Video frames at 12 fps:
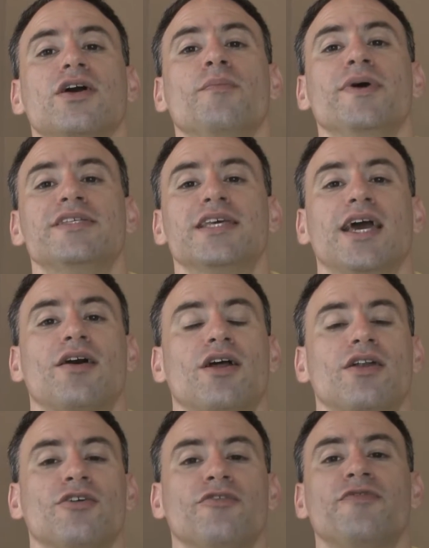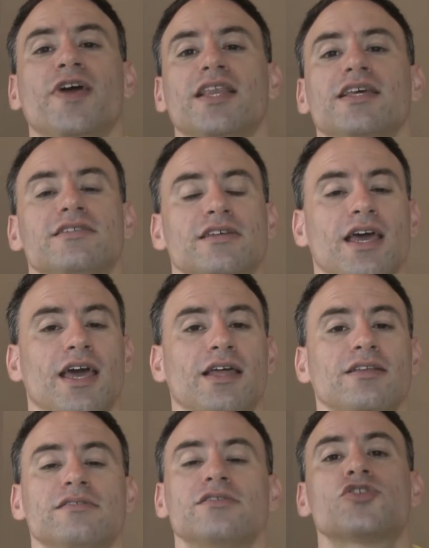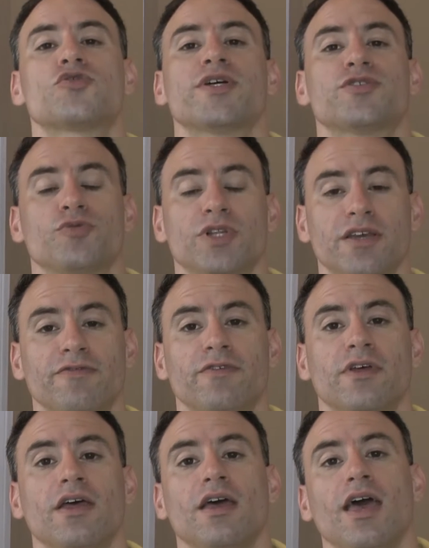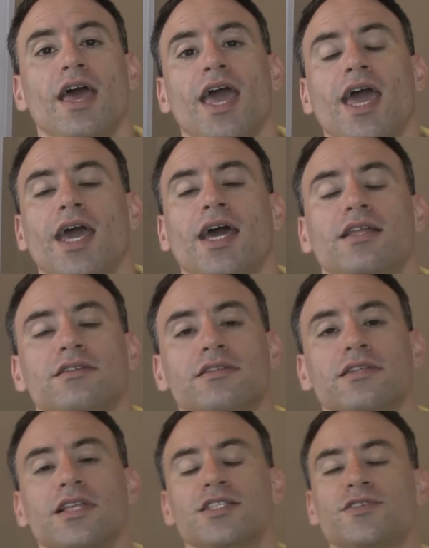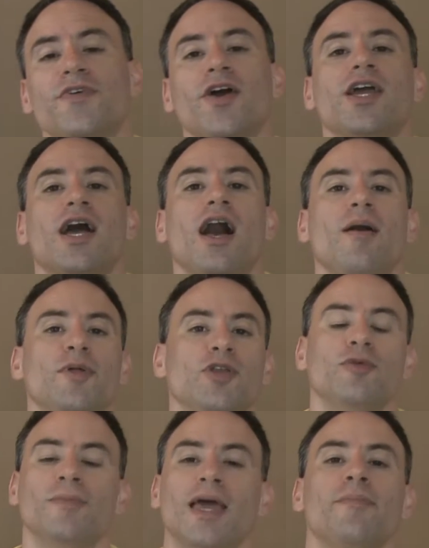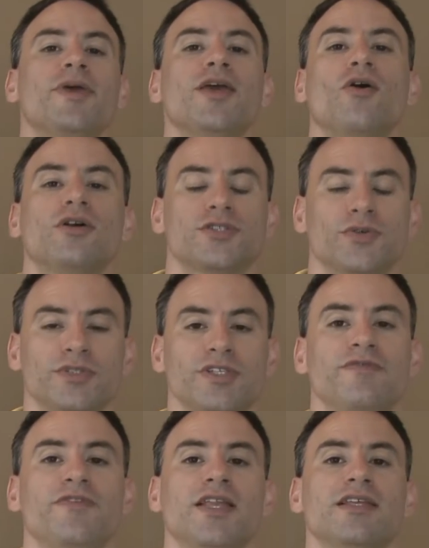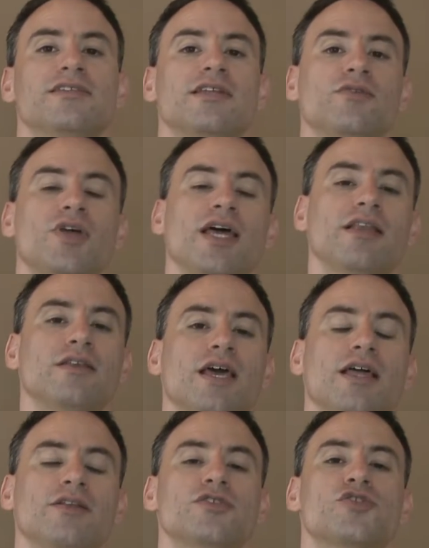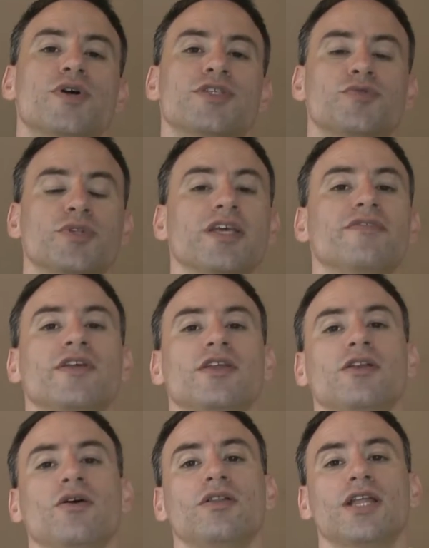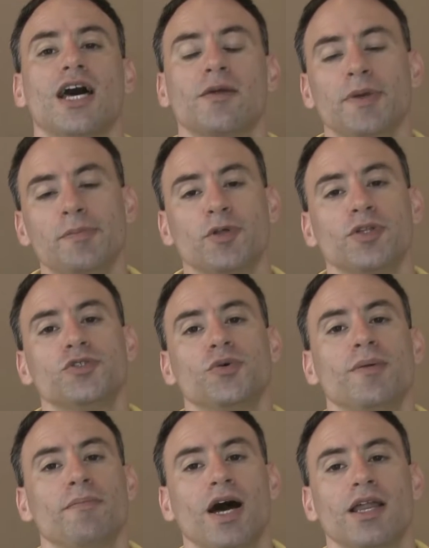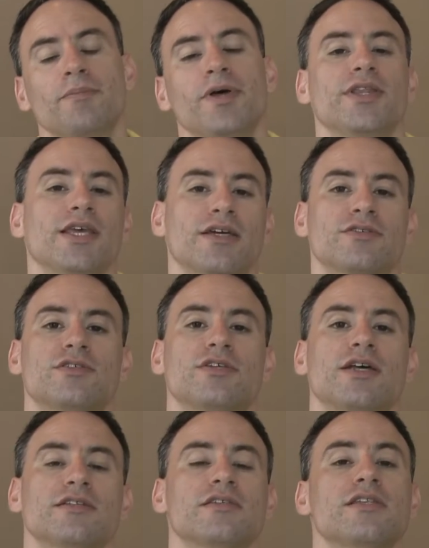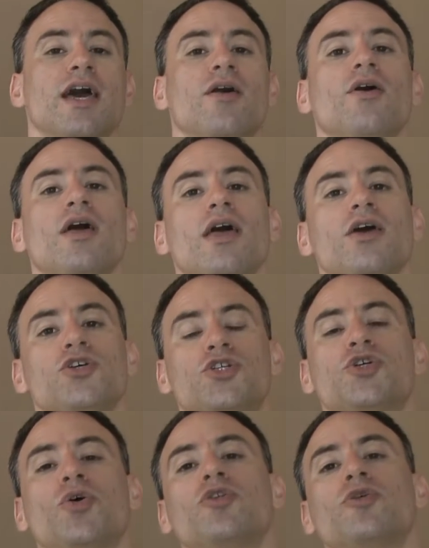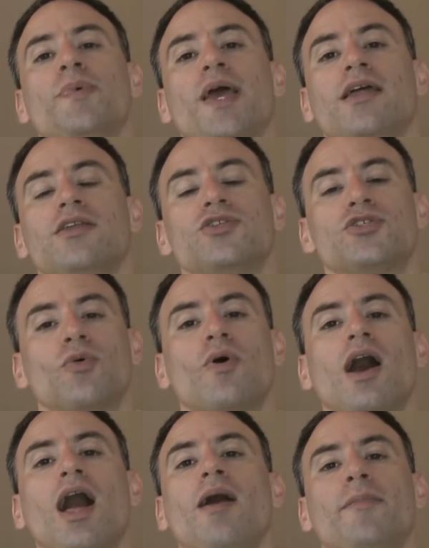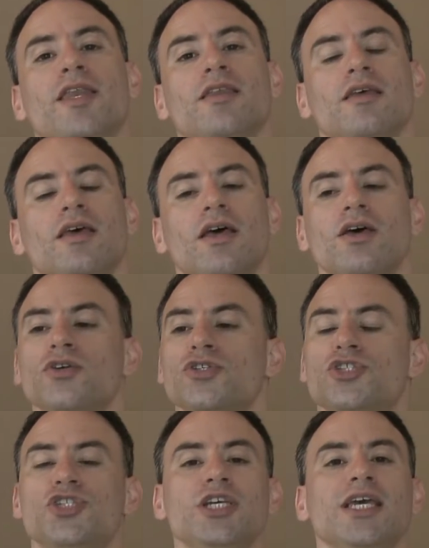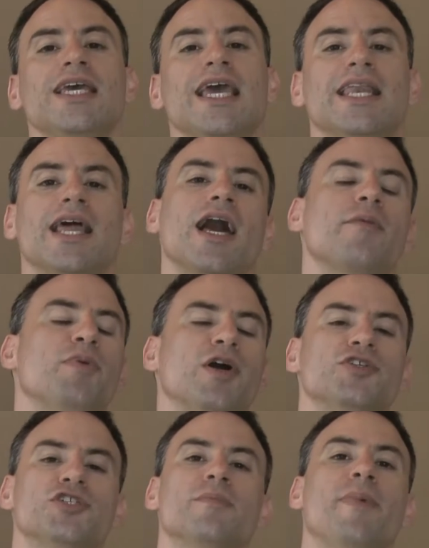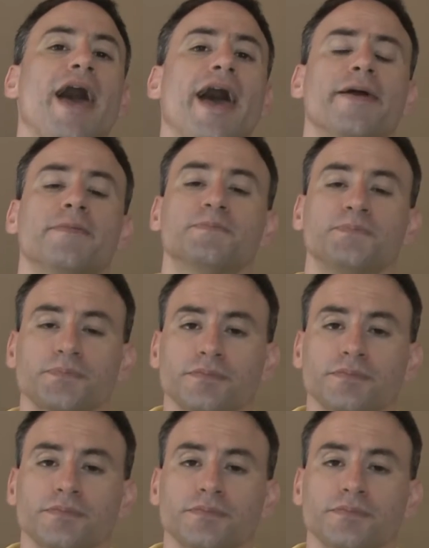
missing out on her fitness and stress relief. And that's very common. You may be also into fitness and stress relief. And you know, a lot of people are doing bodybuilding exercises now. Shoulder pain is so common. She cannot punch the bag.